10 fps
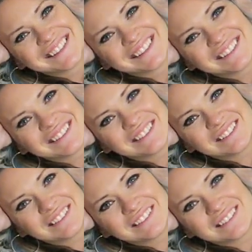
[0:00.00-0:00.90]

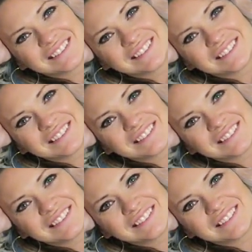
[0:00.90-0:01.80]

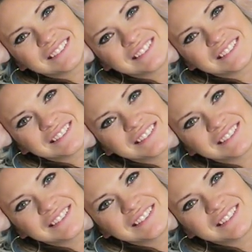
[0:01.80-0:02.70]

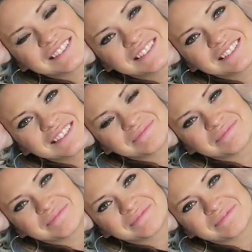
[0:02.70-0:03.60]

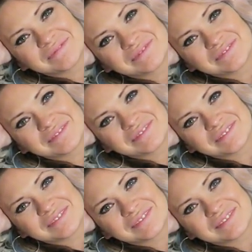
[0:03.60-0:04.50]
The person shown says nothing.